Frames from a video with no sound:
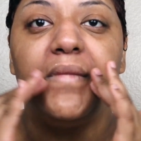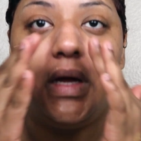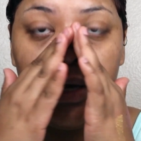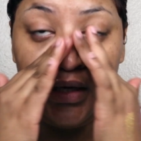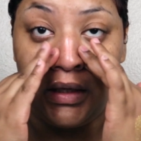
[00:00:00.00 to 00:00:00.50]

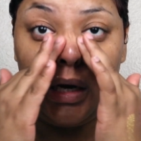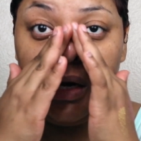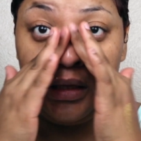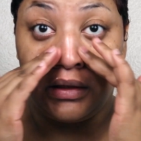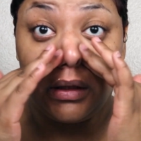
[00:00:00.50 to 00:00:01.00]
and
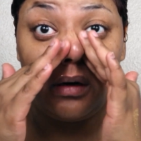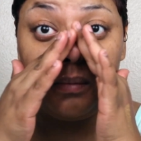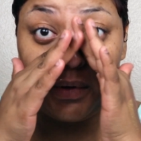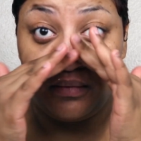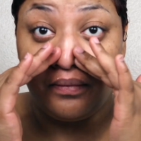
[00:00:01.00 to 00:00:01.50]
a little
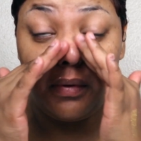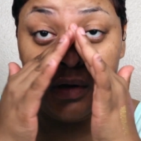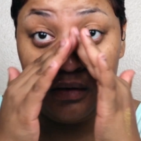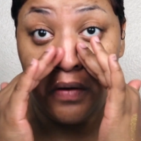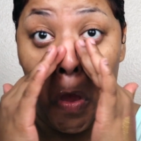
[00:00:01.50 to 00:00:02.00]
bit of
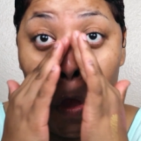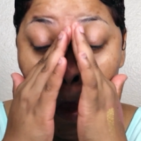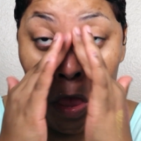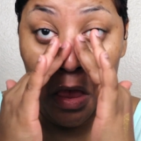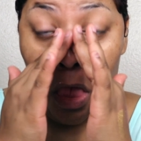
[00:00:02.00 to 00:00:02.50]

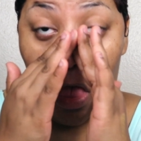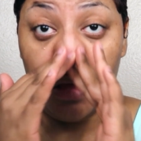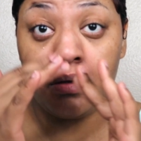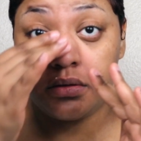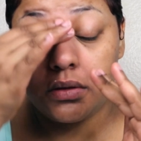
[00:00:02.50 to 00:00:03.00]

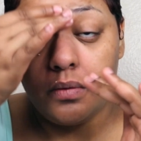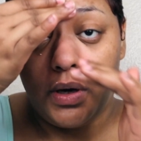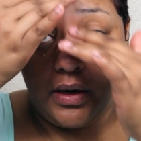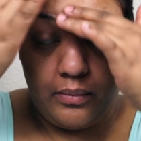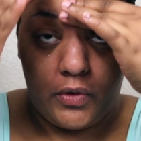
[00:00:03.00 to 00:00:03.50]

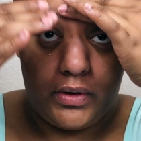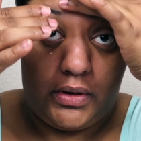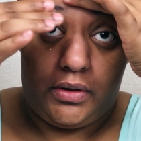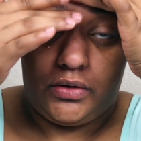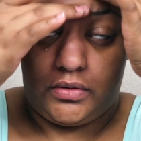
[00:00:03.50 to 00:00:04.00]
sweating, more
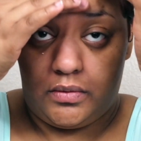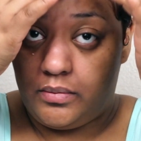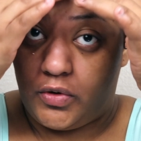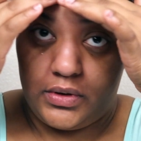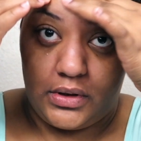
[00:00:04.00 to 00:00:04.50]
than usual,
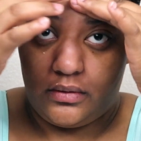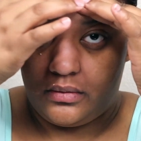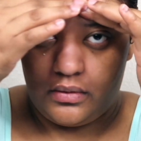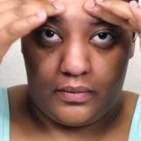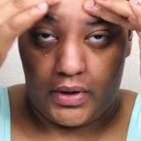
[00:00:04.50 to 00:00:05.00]
more than
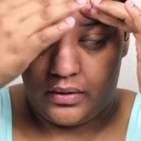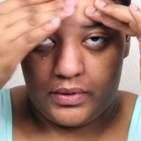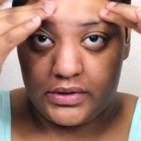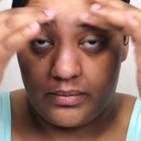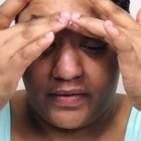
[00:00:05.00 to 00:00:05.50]
around the
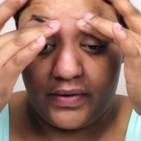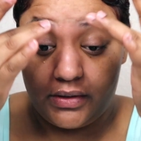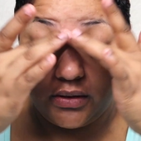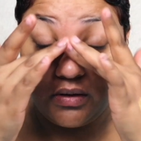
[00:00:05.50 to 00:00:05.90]
rest of my face.